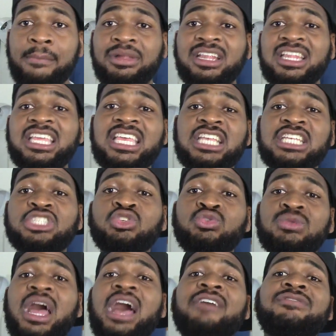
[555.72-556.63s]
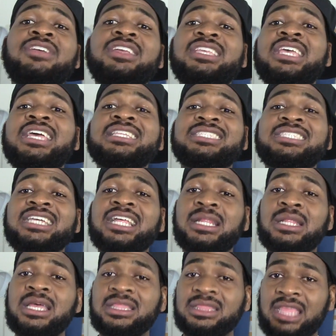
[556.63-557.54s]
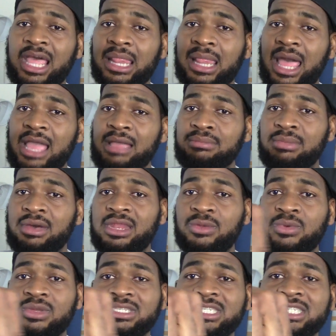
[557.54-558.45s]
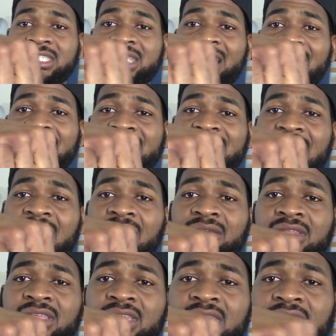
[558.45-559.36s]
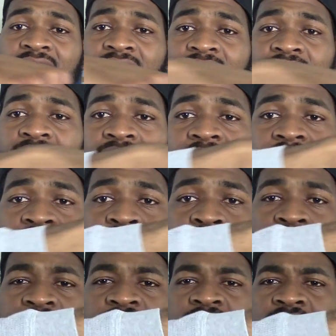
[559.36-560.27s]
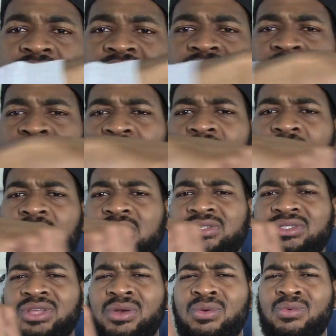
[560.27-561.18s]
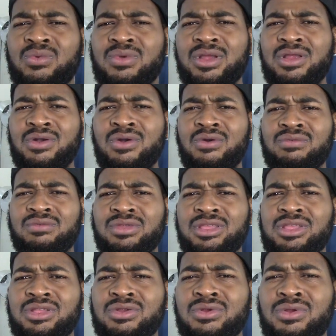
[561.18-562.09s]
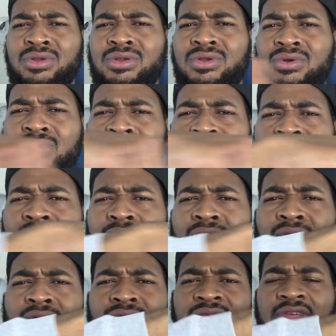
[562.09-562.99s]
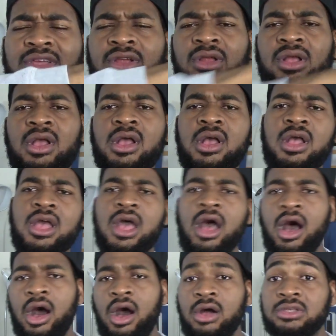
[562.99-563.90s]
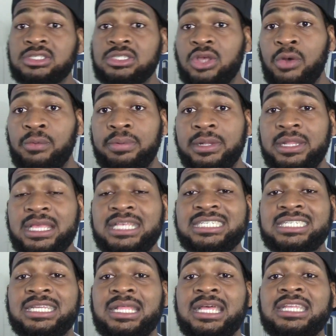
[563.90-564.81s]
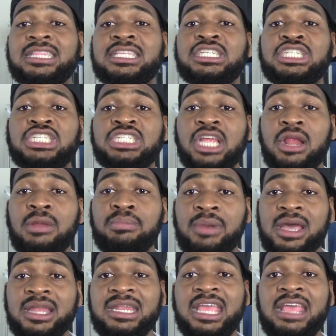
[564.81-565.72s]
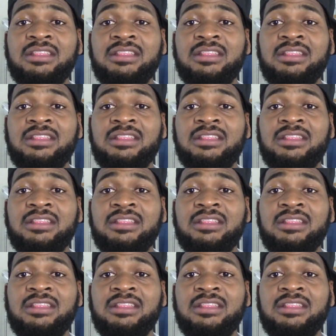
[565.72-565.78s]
Please do not forget to click that like button, which is like down here or like over here somewhere. Somewhere over here or over here. Also, please click the share button.